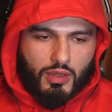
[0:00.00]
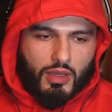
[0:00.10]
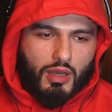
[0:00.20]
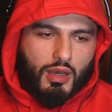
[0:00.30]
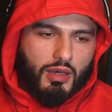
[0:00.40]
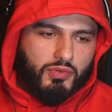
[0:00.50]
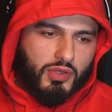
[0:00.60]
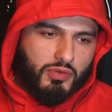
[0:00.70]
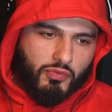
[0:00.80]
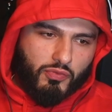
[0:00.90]

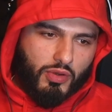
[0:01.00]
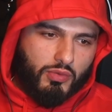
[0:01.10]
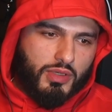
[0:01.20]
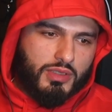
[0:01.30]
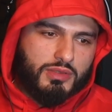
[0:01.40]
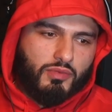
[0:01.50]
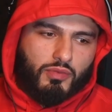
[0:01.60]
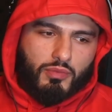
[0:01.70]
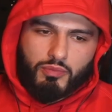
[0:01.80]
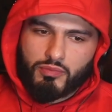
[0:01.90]
Thank you for following us.
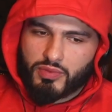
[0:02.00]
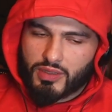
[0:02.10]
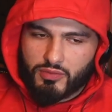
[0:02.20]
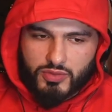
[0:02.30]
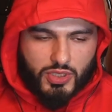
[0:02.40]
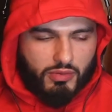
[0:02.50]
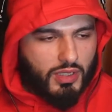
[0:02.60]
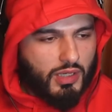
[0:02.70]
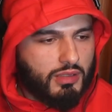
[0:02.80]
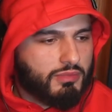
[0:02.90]
Thank you for sharing
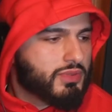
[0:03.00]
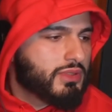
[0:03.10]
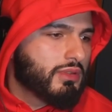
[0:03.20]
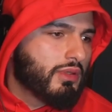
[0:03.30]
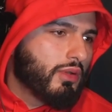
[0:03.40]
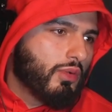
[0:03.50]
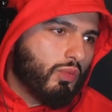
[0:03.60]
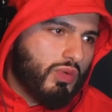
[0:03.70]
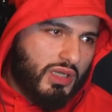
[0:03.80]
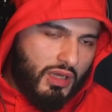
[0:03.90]
the clips.
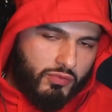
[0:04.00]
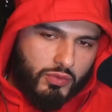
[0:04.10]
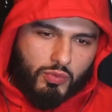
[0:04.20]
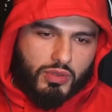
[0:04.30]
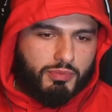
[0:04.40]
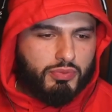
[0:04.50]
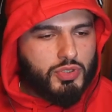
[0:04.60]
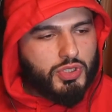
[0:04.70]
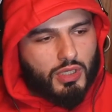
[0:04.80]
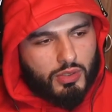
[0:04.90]
We love you. We
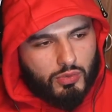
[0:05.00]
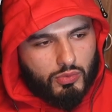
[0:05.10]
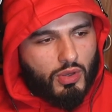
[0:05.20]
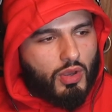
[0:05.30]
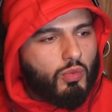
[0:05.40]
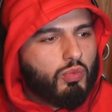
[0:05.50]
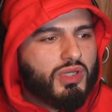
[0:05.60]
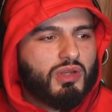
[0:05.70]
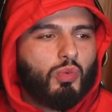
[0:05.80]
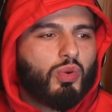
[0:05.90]
appreciate you. We
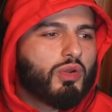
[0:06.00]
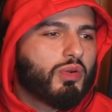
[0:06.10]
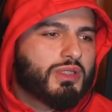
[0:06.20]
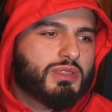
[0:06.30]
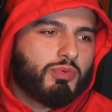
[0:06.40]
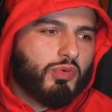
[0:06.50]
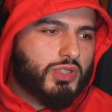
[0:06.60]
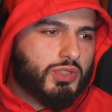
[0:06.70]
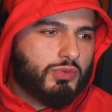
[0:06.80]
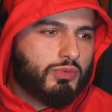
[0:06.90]
know we're not
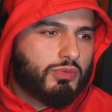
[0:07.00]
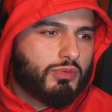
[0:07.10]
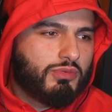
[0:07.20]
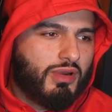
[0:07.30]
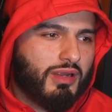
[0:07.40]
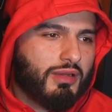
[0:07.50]
inspirational, right?